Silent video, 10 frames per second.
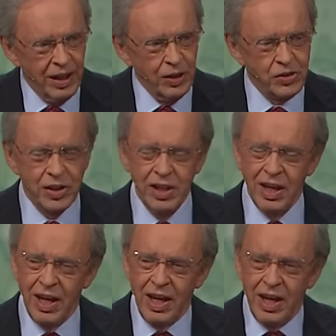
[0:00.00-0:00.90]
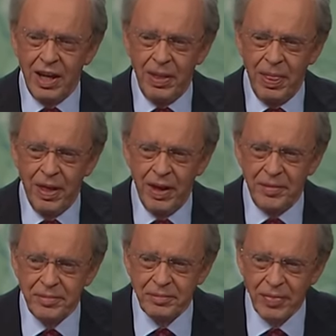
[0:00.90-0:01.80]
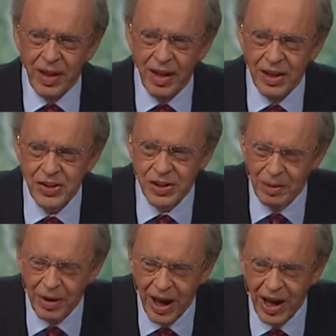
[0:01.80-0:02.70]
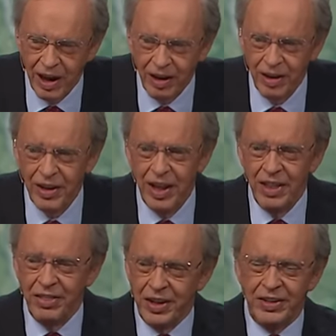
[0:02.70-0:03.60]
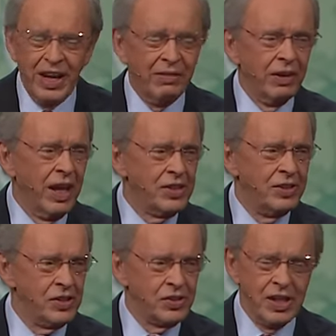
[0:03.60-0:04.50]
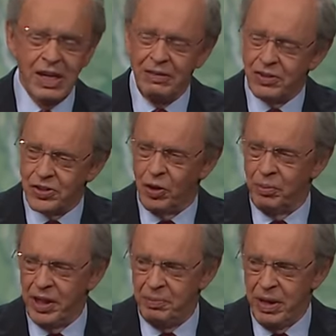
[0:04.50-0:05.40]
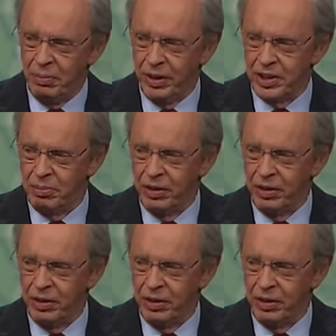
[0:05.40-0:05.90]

You see, somehow the devil has deceived so many people into